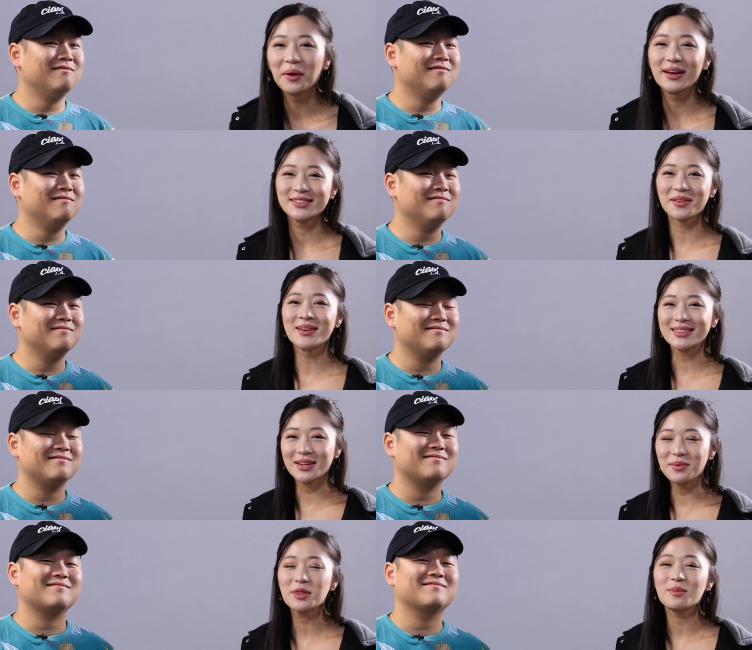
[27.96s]
Speaker 1: Okay, so the next
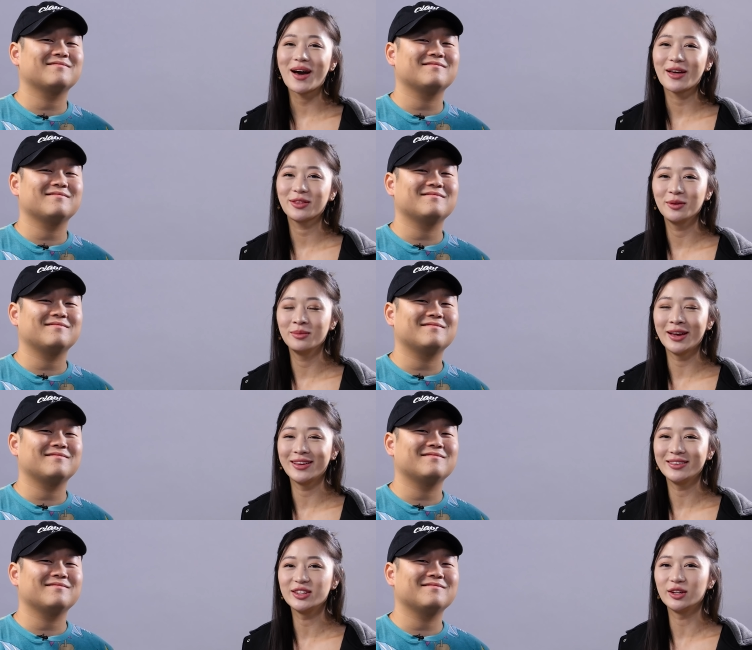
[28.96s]
time you're in the bathroom
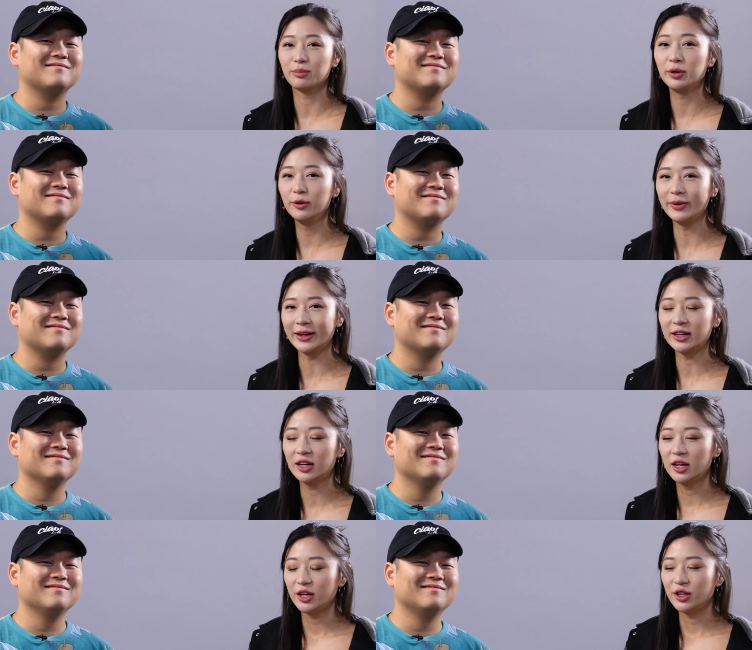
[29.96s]
and you're
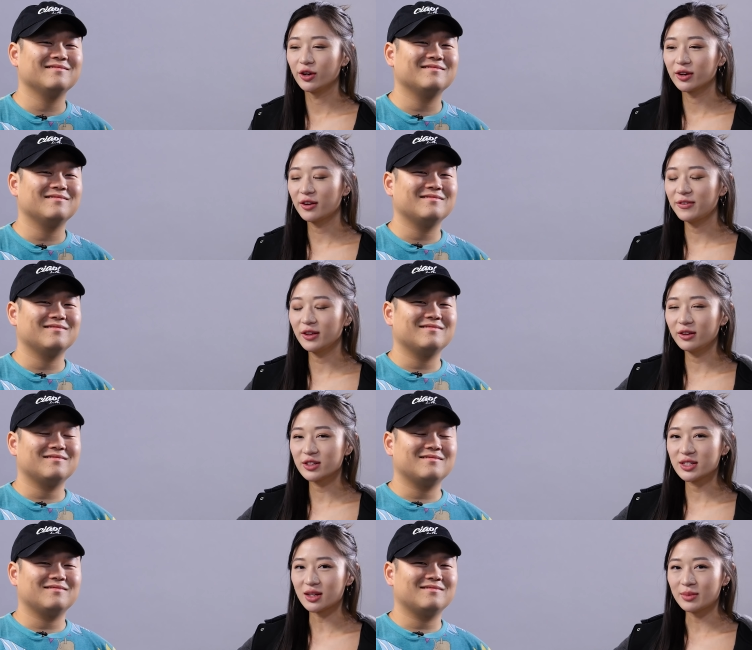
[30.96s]
pooping, you're gonna feel your
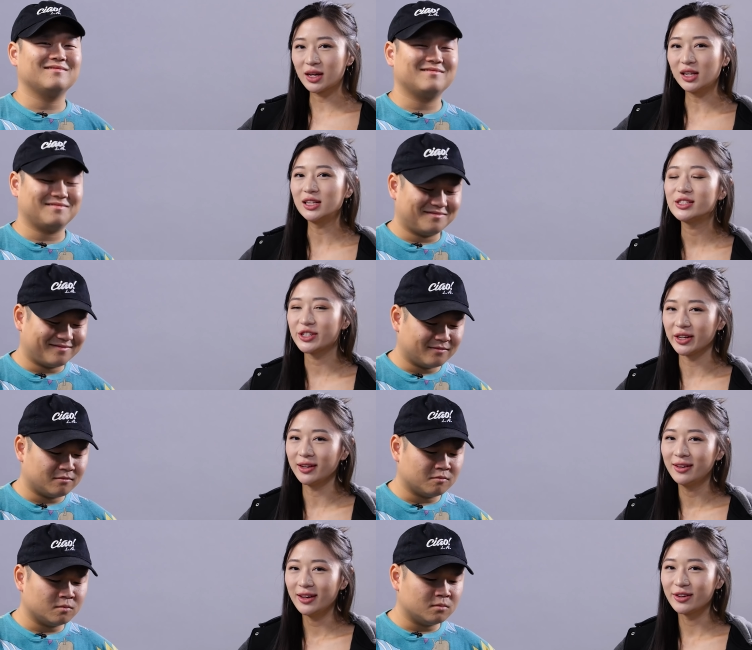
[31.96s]
stomach clenching
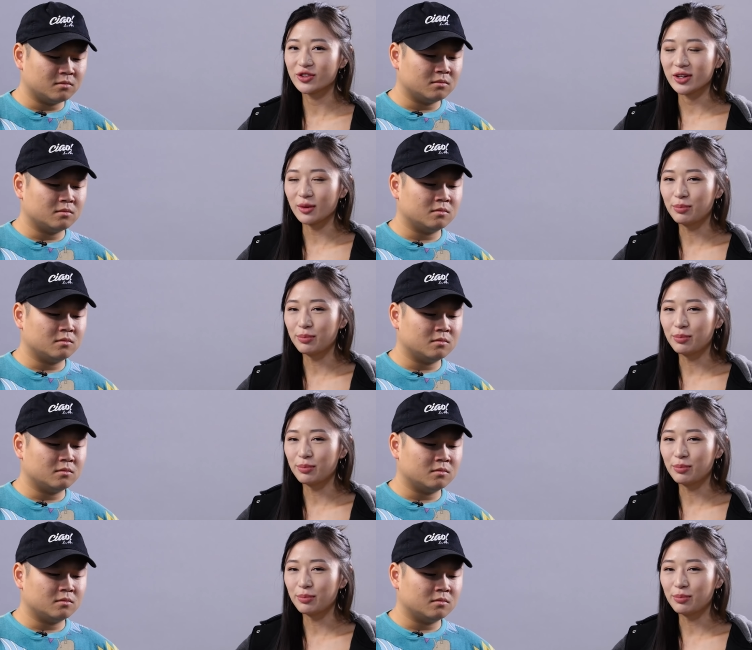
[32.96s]
and you're trying